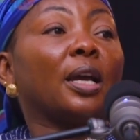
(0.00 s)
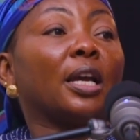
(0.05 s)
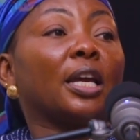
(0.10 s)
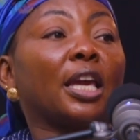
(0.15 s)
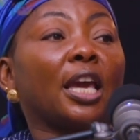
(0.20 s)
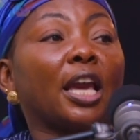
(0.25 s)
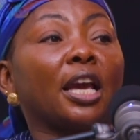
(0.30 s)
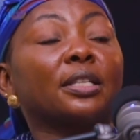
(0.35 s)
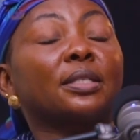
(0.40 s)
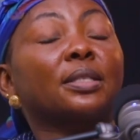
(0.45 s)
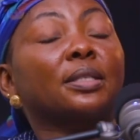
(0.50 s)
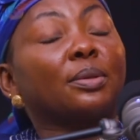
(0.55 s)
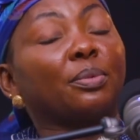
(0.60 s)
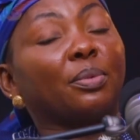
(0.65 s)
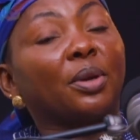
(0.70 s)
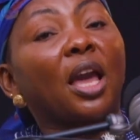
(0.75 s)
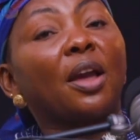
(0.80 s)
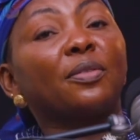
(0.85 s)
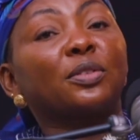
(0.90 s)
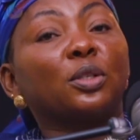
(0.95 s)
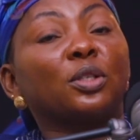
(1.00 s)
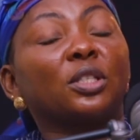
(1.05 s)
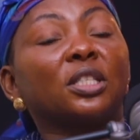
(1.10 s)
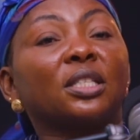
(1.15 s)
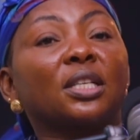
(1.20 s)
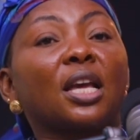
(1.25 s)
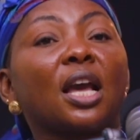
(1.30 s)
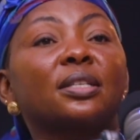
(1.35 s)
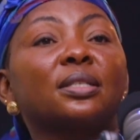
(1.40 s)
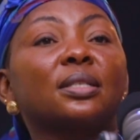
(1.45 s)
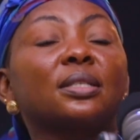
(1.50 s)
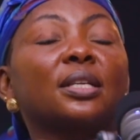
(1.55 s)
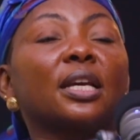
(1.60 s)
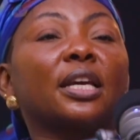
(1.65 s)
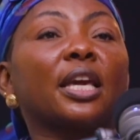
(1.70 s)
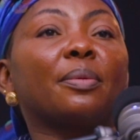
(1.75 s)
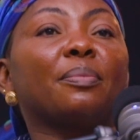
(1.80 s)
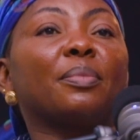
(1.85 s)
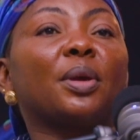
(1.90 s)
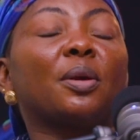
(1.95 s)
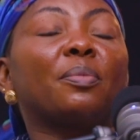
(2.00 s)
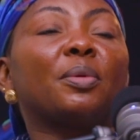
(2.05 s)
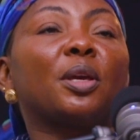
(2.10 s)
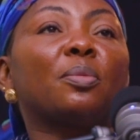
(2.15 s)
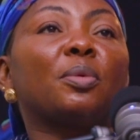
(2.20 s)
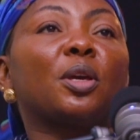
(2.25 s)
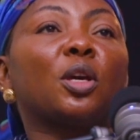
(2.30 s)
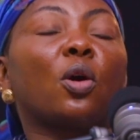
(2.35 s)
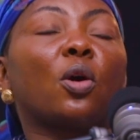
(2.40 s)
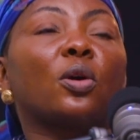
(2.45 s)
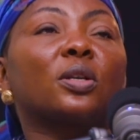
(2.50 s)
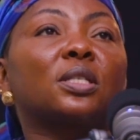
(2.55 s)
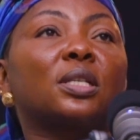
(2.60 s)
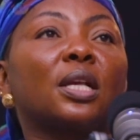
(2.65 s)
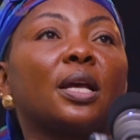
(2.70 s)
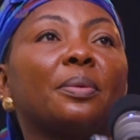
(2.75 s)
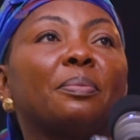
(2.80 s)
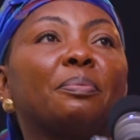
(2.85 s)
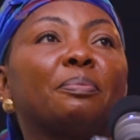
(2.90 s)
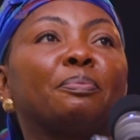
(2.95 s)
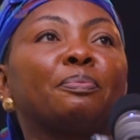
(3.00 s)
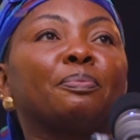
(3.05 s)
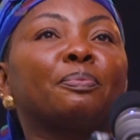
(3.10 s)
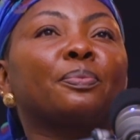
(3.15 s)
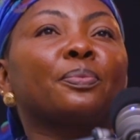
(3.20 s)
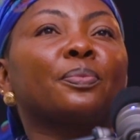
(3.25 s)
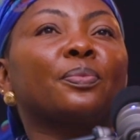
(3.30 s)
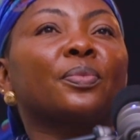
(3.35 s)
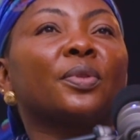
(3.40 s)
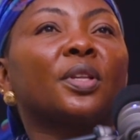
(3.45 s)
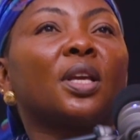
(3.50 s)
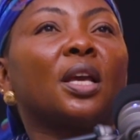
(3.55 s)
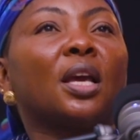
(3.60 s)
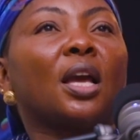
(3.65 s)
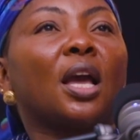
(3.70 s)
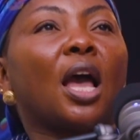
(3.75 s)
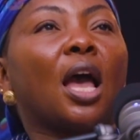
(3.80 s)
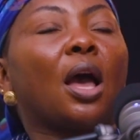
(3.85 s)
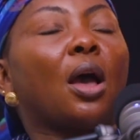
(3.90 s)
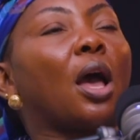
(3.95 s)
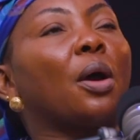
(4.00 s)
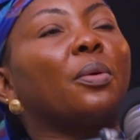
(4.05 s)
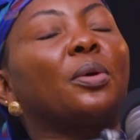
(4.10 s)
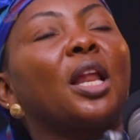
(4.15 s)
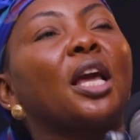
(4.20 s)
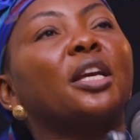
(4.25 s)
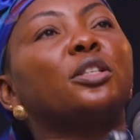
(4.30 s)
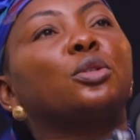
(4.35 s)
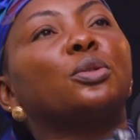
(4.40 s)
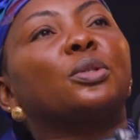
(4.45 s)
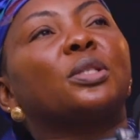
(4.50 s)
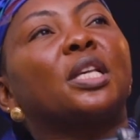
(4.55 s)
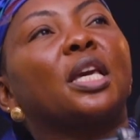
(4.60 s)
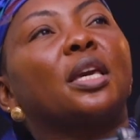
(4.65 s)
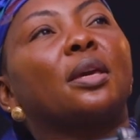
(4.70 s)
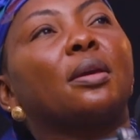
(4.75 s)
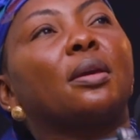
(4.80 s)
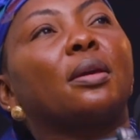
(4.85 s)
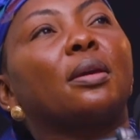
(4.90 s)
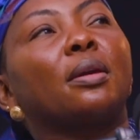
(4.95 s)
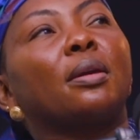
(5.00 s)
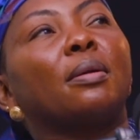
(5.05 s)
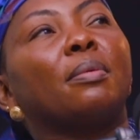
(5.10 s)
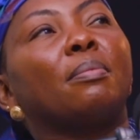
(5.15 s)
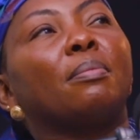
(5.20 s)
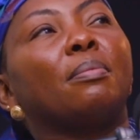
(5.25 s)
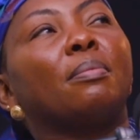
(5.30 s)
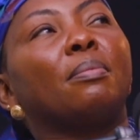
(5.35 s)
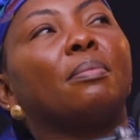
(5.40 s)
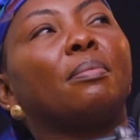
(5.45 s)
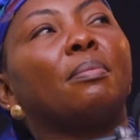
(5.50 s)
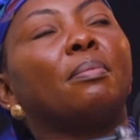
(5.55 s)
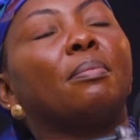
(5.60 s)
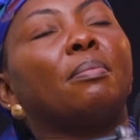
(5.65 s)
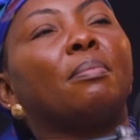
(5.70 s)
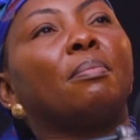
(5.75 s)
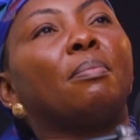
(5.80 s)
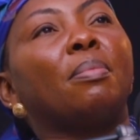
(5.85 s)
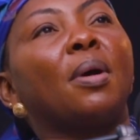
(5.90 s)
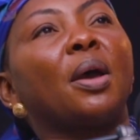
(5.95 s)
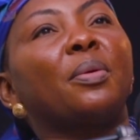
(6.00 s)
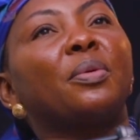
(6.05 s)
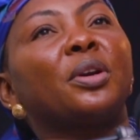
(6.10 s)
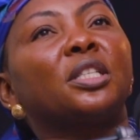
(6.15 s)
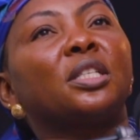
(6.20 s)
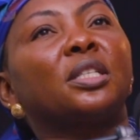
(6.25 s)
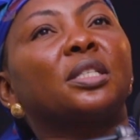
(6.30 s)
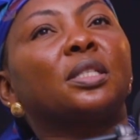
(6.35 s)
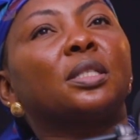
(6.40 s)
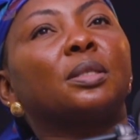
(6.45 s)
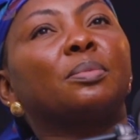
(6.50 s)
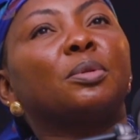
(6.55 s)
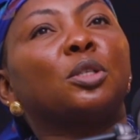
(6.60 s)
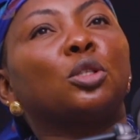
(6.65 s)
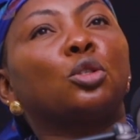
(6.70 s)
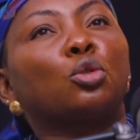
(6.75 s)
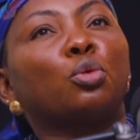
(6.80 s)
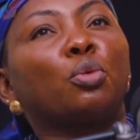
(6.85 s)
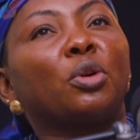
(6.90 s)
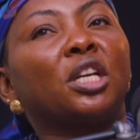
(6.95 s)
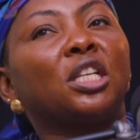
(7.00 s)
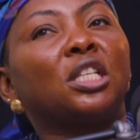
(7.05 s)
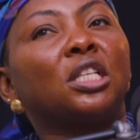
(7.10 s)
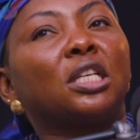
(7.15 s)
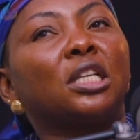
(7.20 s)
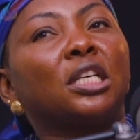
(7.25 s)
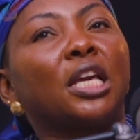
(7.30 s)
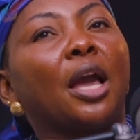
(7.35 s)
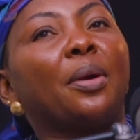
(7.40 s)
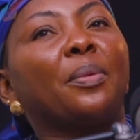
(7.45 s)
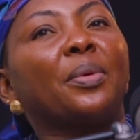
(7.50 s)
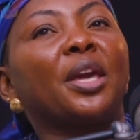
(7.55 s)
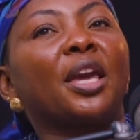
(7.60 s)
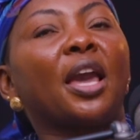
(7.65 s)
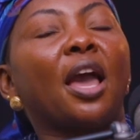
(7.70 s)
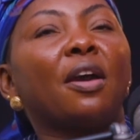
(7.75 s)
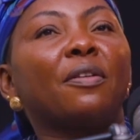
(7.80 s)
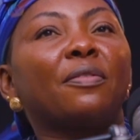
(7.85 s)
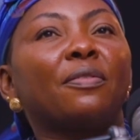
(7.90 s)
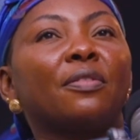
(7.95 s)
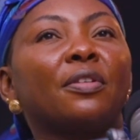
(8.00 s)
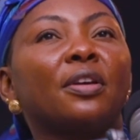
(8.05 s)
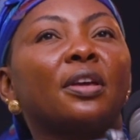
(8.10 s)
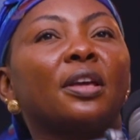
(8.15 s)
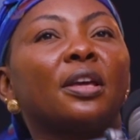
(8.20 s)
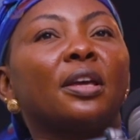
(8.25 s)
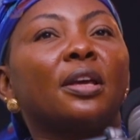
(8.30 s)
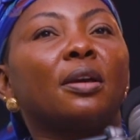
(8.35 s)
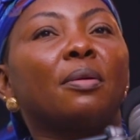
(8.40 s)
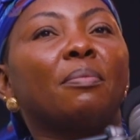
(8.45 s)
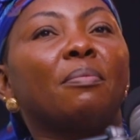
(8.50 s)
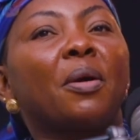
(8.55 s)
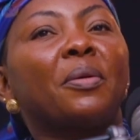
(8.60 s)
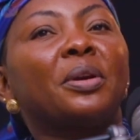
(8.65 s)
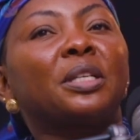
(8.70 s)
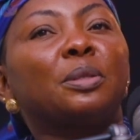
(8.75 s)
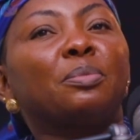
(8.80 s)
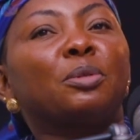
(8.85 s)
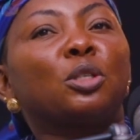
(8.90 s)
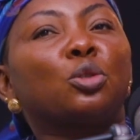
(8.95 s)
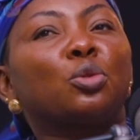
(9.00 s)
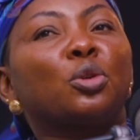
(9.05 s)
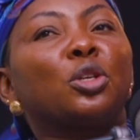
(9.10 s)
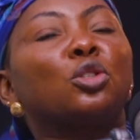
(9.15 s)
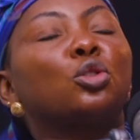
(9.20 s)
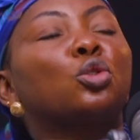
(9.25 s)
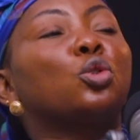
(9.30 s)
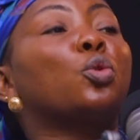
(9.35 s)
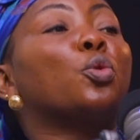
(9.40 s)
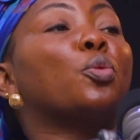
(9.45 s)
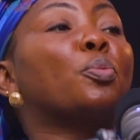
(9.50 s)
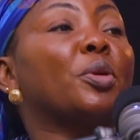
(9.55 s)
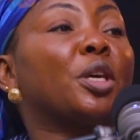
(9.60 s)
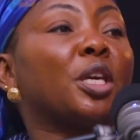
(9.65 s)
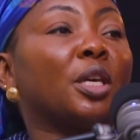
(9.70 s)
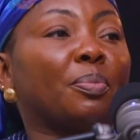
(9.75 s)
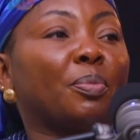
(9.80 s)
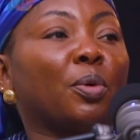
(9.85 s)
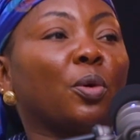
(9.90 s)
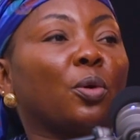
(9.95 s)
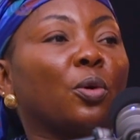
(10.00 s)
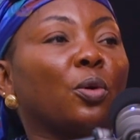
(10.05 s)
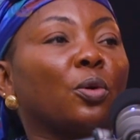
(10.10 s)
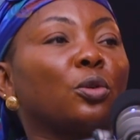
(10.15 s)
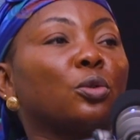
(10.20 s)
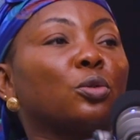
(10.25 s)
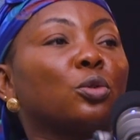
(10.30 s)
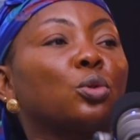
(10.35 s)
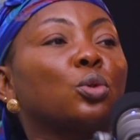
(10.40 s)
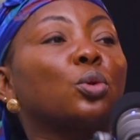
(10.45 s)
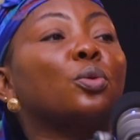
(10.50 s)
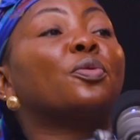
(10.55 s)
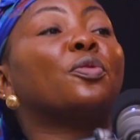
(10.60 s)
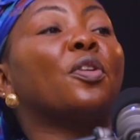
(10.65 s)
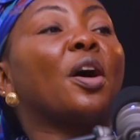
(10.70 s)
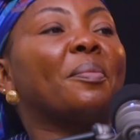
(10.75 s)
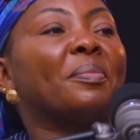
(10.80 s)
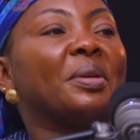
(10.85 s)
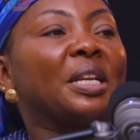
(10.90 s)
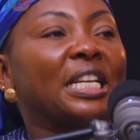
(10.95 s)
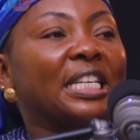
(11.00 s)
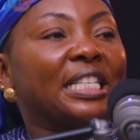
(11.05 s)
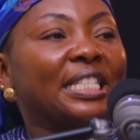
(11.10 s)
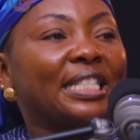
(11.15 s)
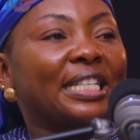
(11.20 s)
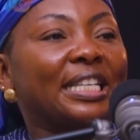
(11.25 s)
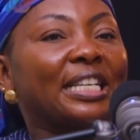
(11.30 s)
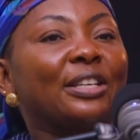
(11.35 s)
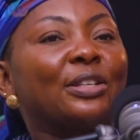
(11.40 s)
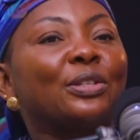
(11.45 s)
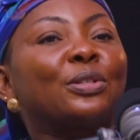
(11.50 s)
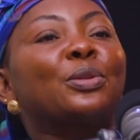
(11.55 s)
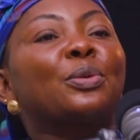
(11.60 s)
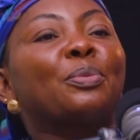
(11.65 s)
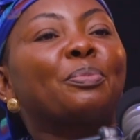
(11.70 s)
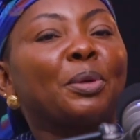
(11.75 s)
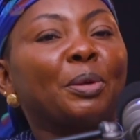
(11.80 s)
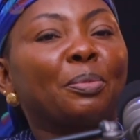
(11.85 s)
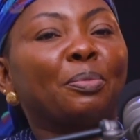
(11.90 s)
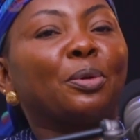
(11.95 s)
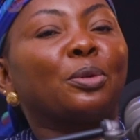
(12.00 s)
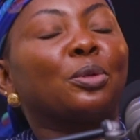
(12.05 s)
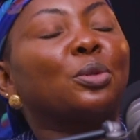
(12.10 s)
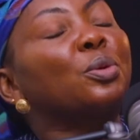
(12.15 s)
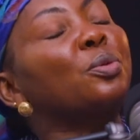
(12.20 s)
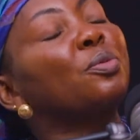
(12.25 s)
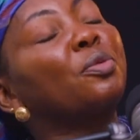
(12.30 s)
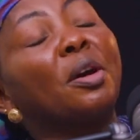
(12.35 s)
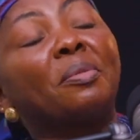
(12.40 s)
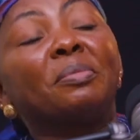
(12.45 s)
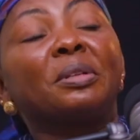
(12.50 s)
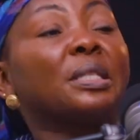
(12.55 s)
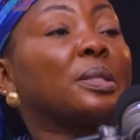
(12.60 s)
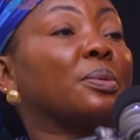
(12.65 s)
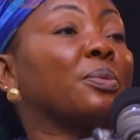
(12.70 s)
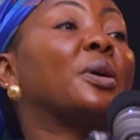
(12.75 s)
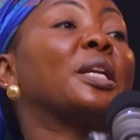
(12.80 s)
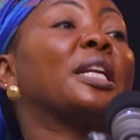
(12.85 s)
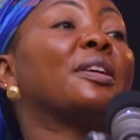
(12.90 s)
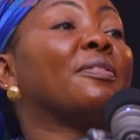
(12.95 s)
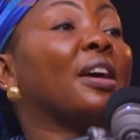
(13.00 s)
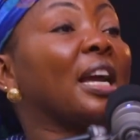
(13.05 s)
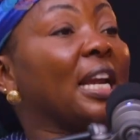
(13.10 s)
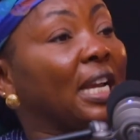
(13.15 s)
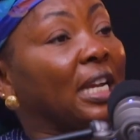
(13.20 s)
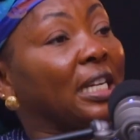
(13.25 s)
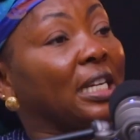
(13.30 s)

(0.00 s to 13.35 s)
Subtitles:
Yes, we have to discuss it again. Because I would like to say marriage is between, we have marriage between two people, two families, two people, two families, whatever it